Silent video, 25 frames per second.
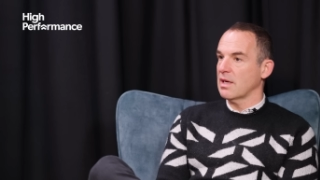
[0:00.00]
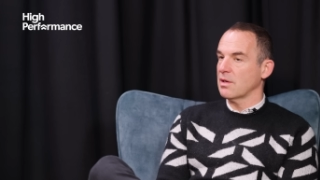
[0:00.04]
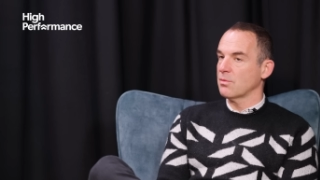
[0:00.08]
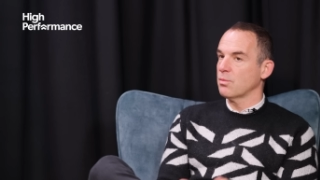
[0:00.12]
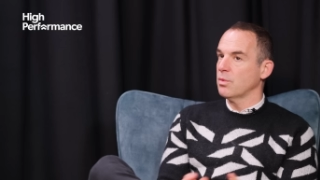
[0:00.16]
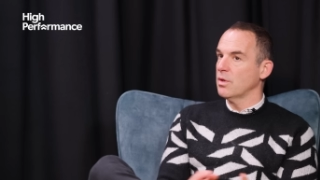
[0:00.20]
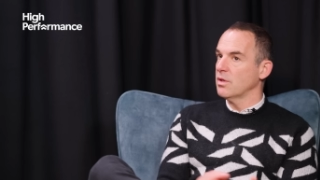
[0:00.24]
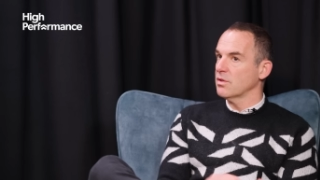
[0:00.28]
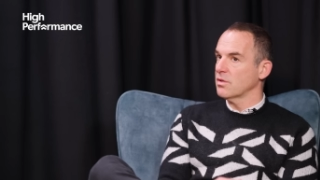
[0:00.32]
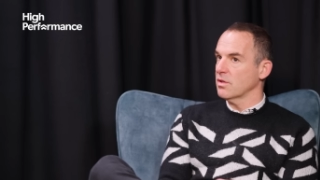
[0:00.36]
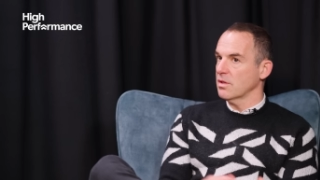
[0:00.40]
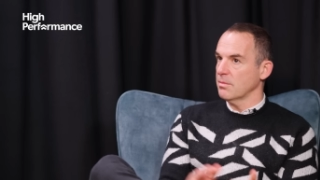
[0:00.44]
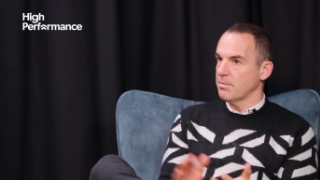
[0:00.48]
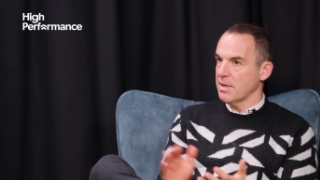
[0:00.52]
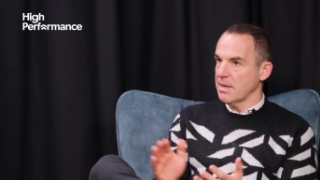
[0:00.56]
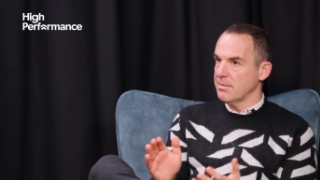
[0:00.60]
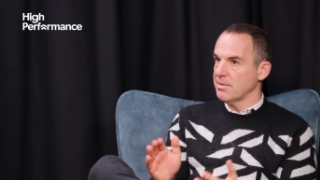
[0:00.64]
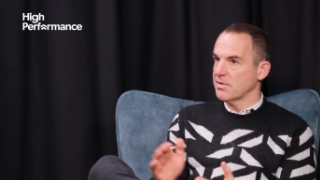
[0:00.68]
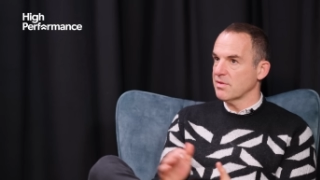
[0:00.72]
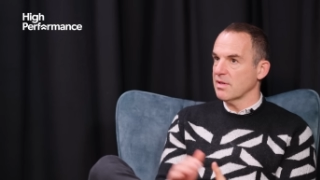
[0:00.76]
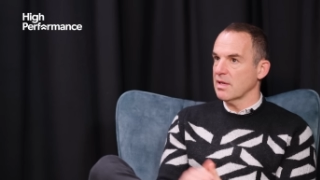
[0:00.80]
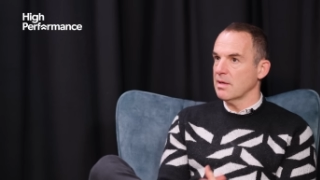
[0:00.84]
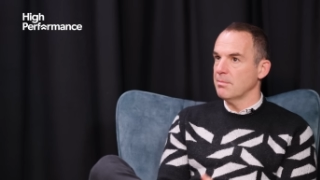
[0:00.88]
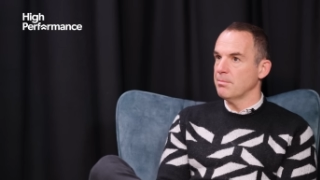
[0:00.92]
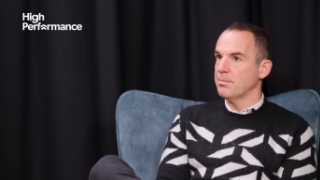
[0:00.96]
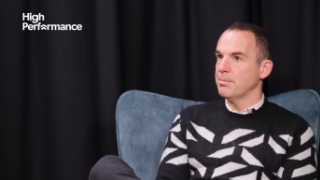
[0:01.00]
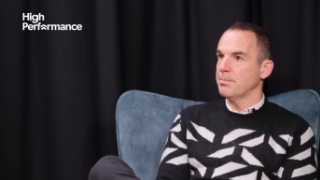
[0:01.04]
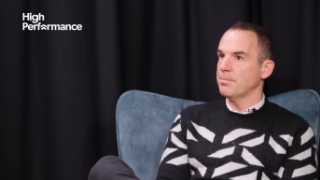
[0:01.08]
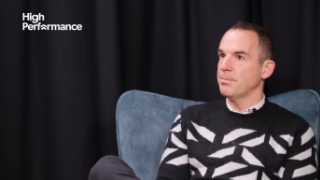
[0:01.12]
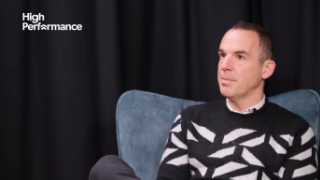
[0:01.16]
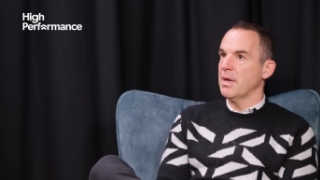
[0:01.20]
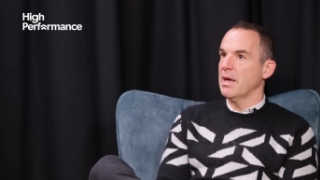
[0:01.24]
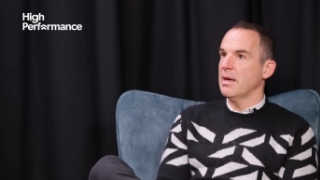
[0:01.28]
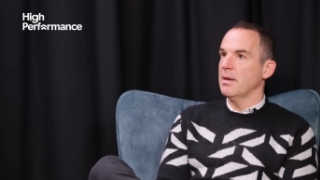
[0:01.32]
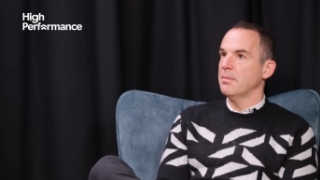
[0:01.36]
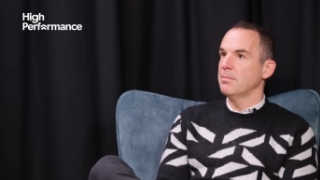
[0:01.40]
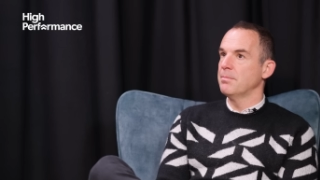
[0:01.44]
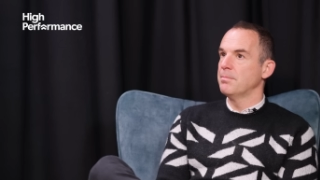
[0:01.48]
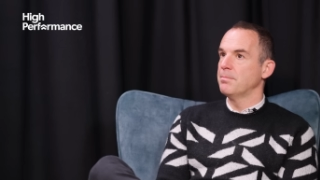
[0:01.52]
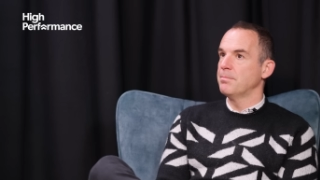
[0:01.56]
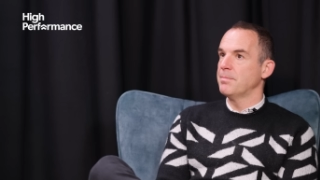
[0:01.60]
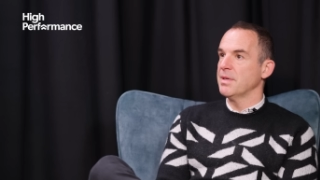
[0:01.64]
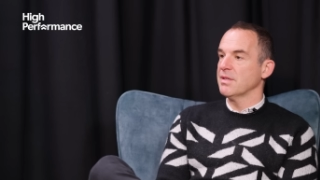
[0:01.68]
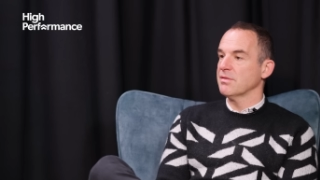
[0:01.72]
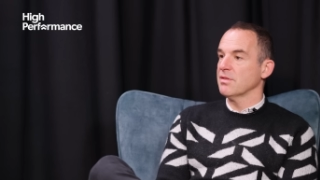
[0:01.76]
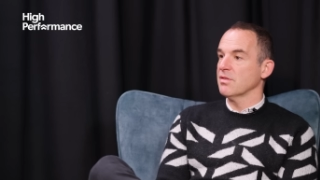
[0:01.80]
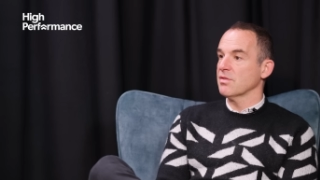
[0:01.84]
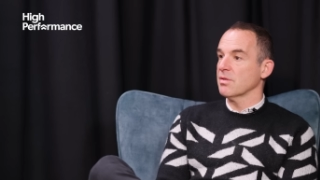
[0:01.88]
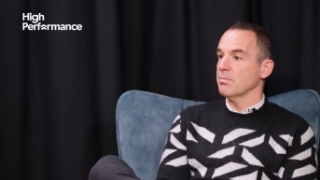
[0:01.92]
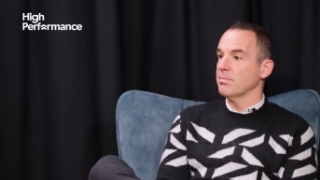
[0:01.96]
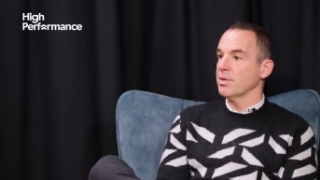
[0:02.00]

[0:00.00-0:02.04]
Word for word: I'd worked at the BBC in uh, business